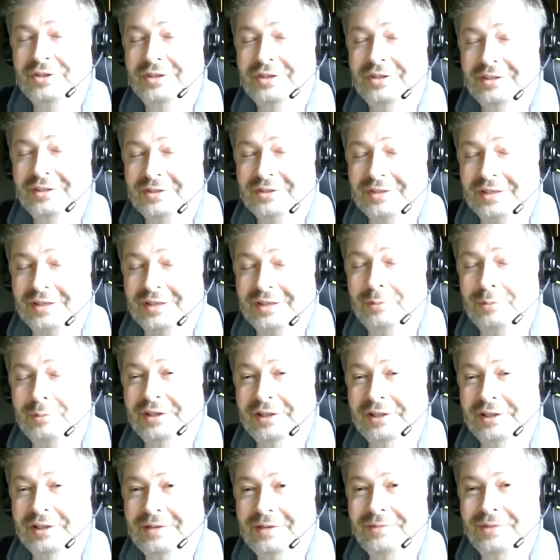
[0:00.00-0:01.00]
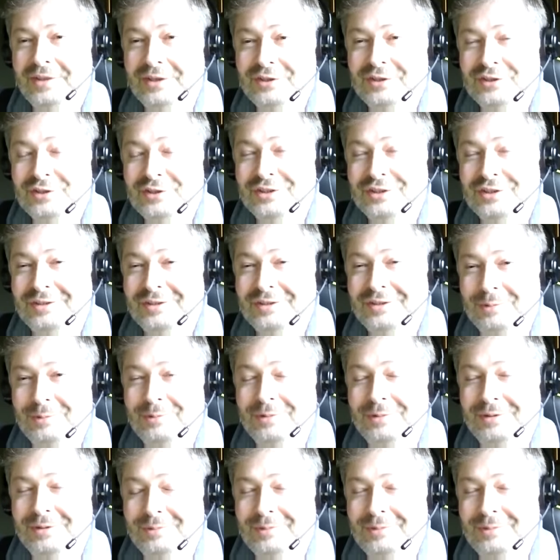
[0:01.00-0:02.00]
is, I want to leave this
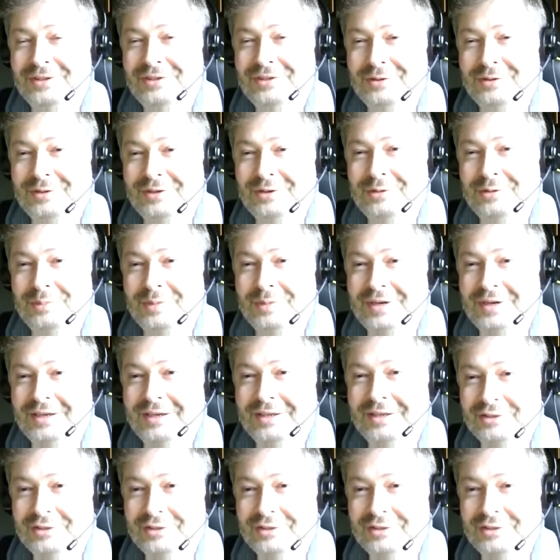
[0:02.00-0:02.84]
with you in your mind,